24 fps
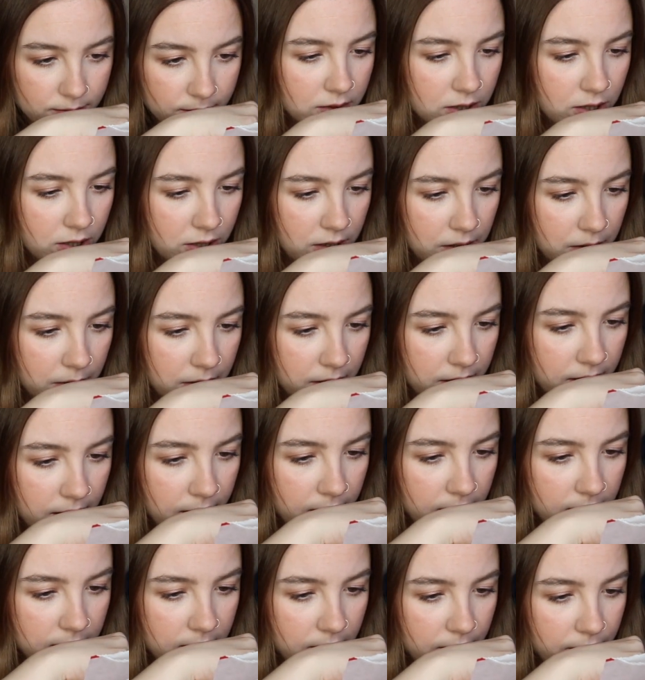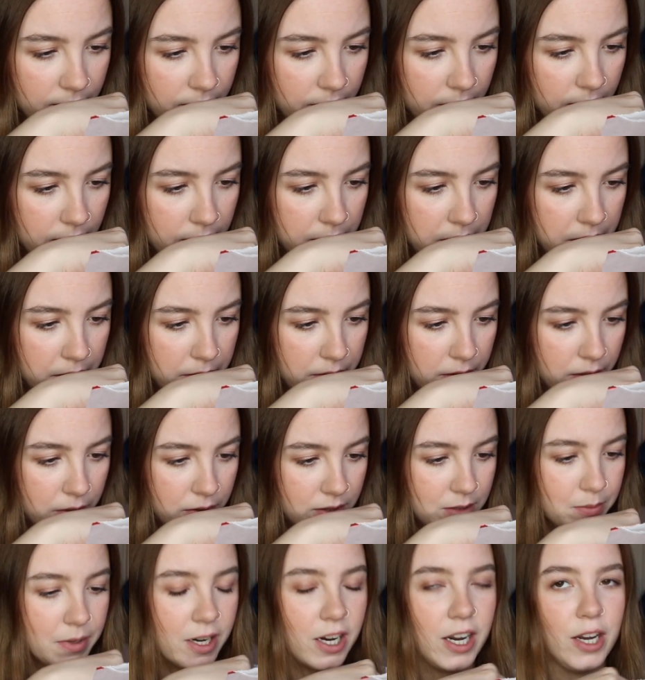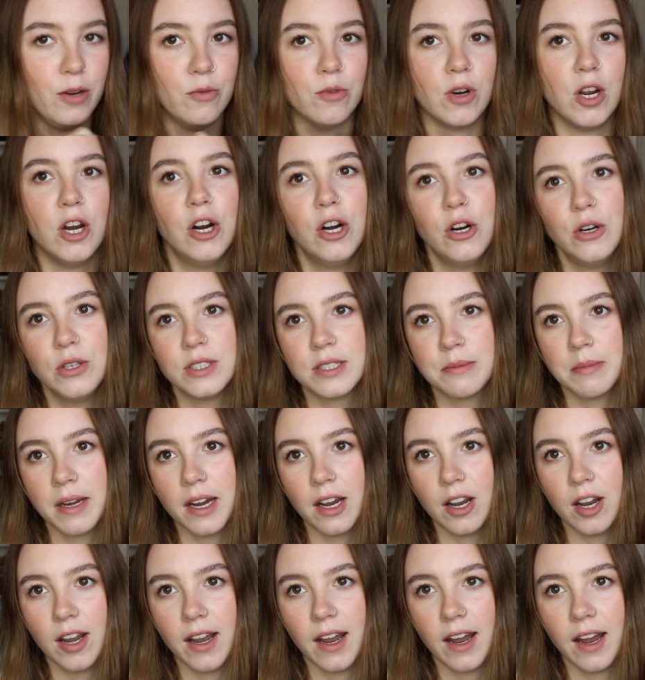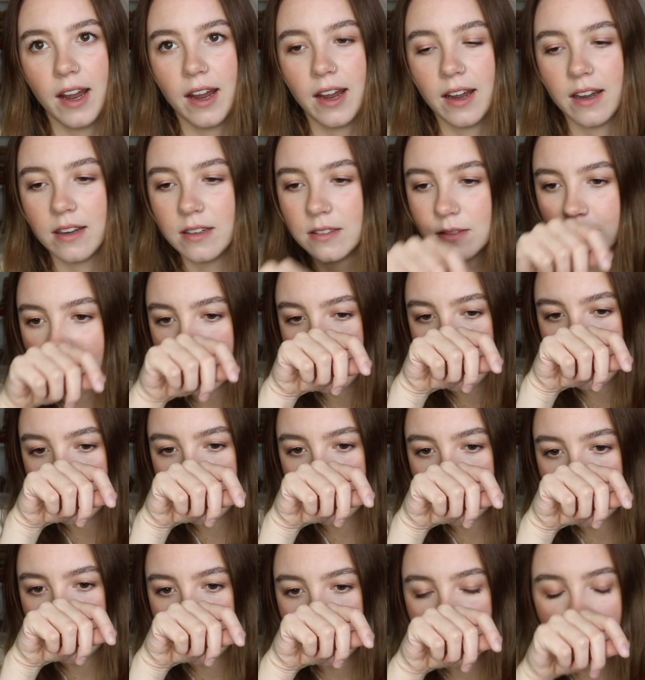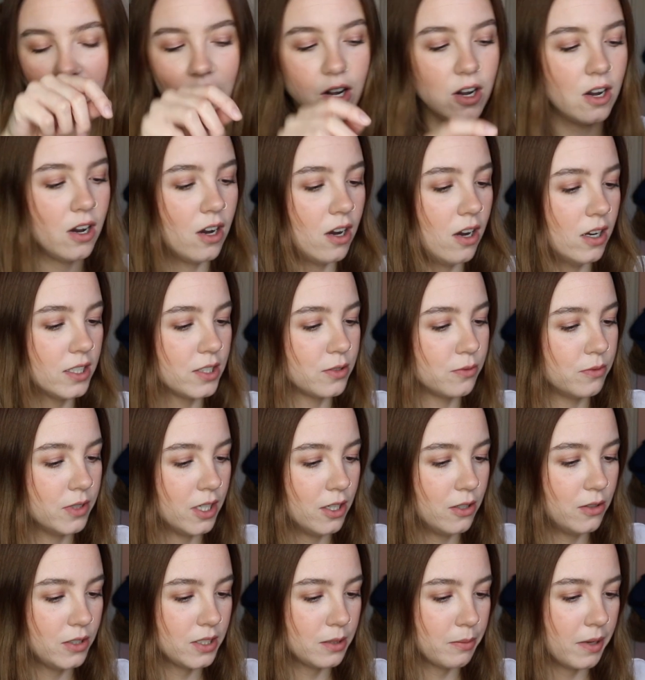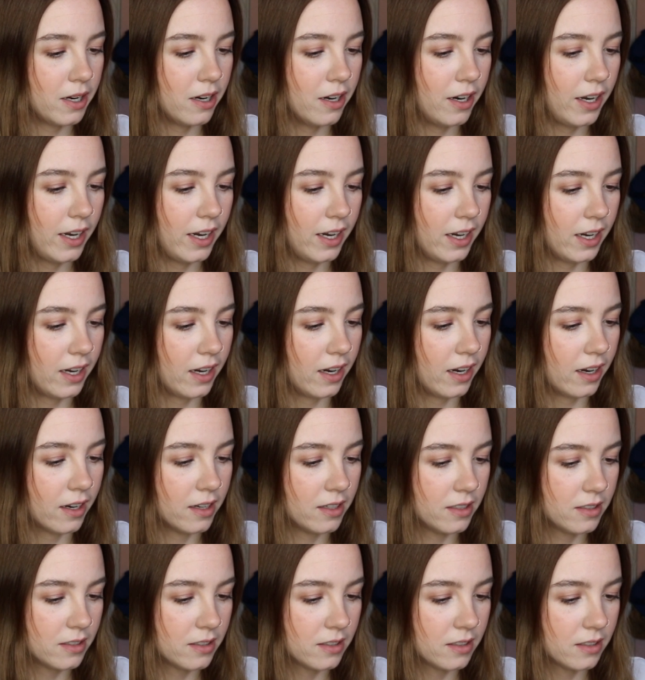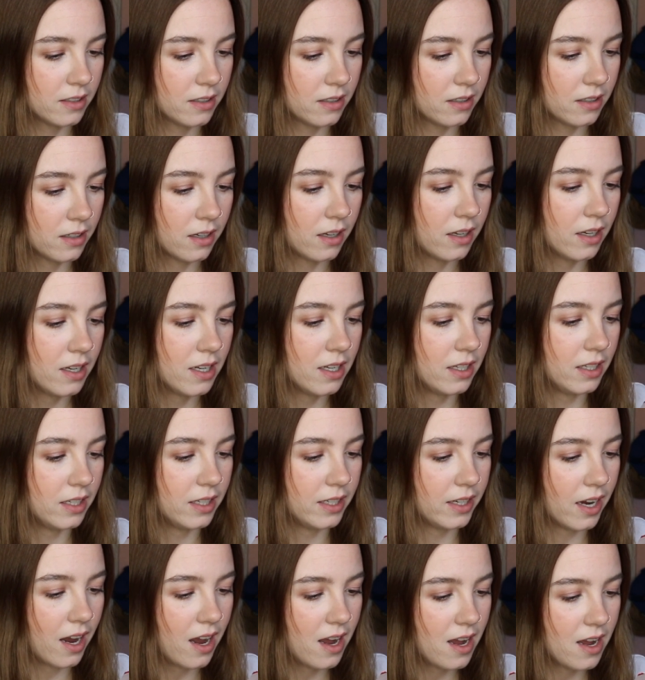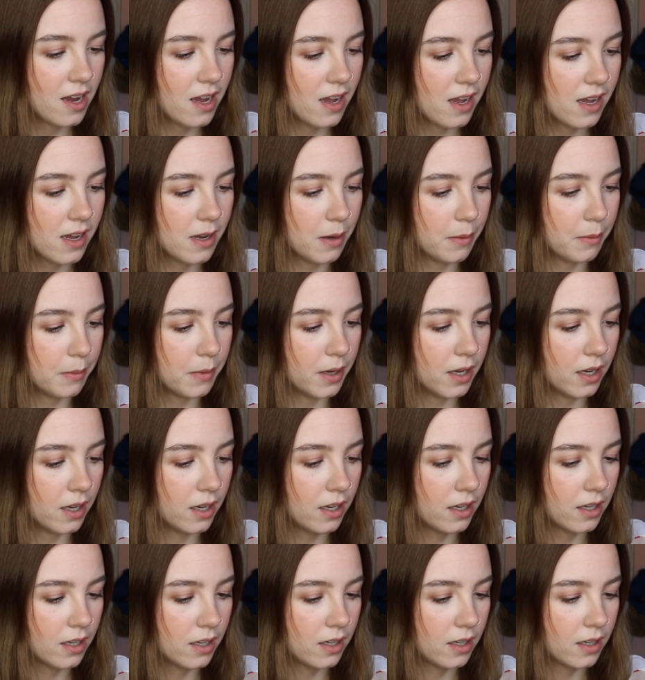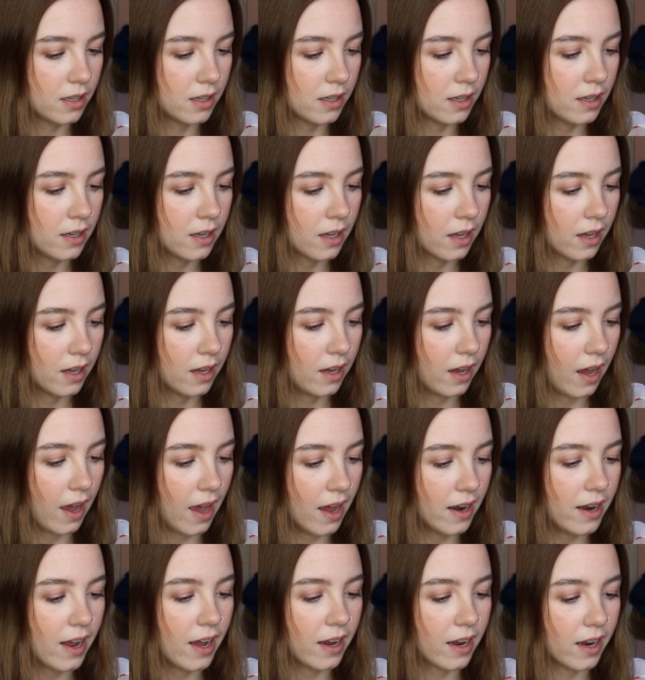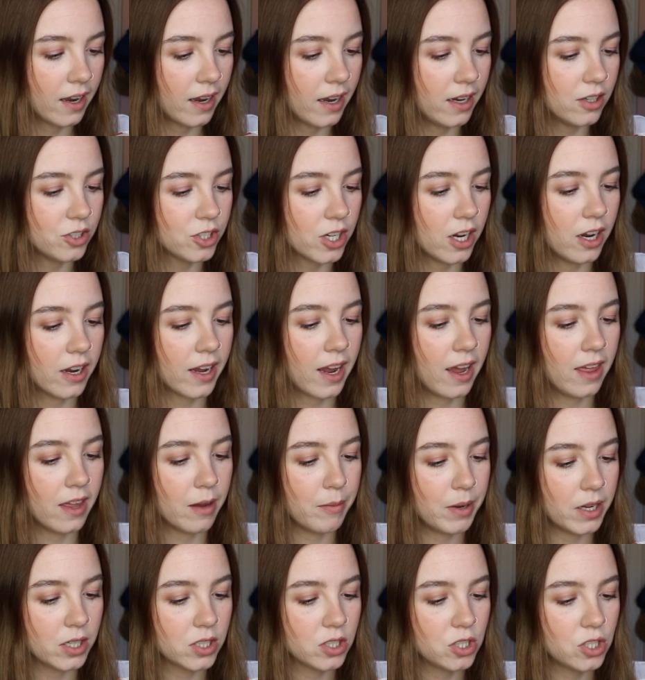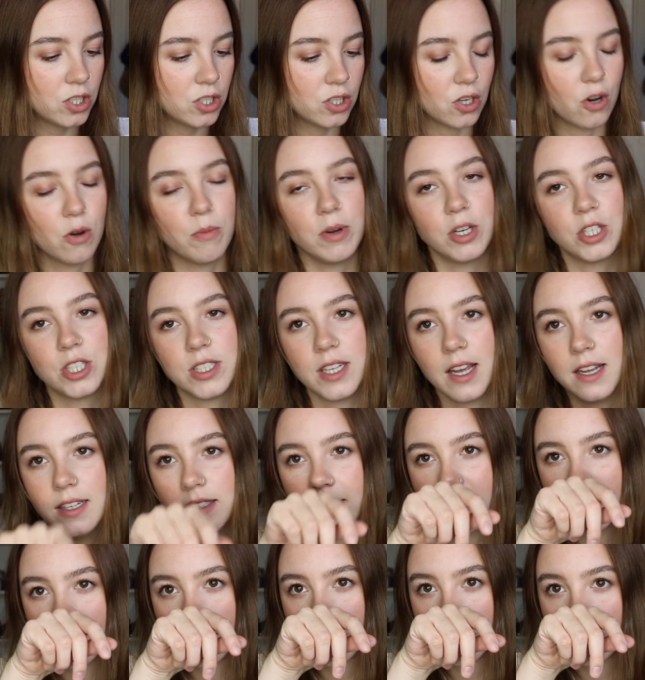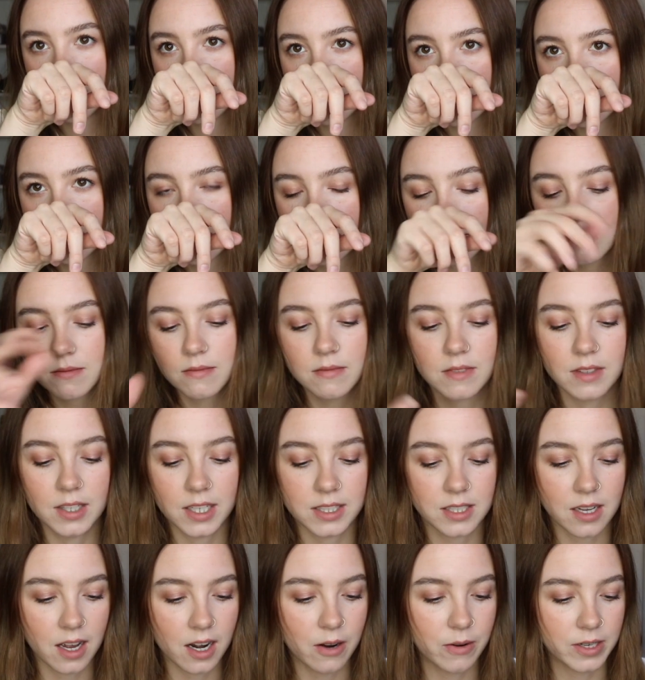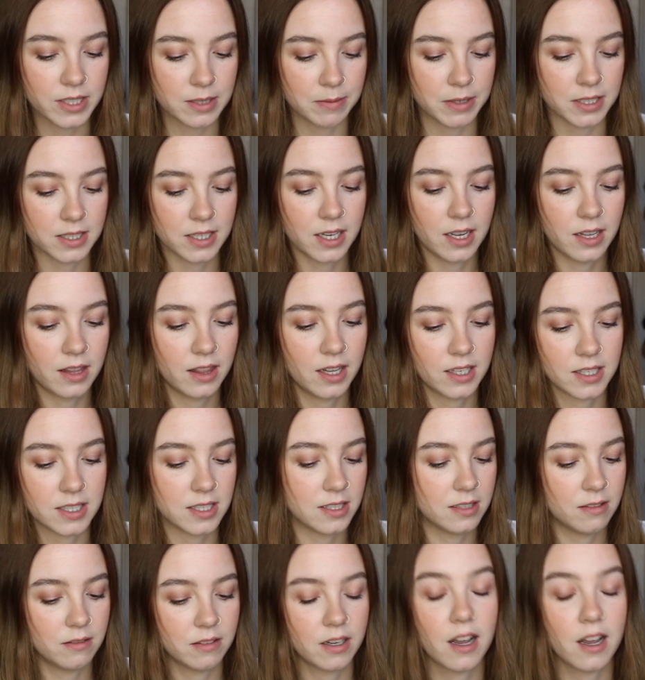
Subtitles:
coconut, sunflower, rosemary. Rosemary! Oh, it's rosemary! Yum! And echinacea. Okay, that makes so much sense. That's kind of what it smells like. It's